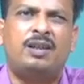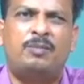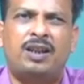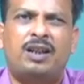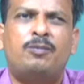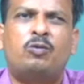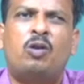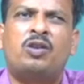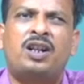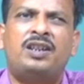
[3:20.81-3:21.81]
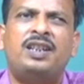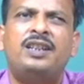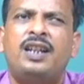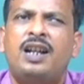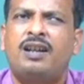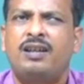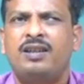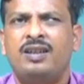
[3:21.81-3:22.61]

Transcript: the MATLAB code writing there.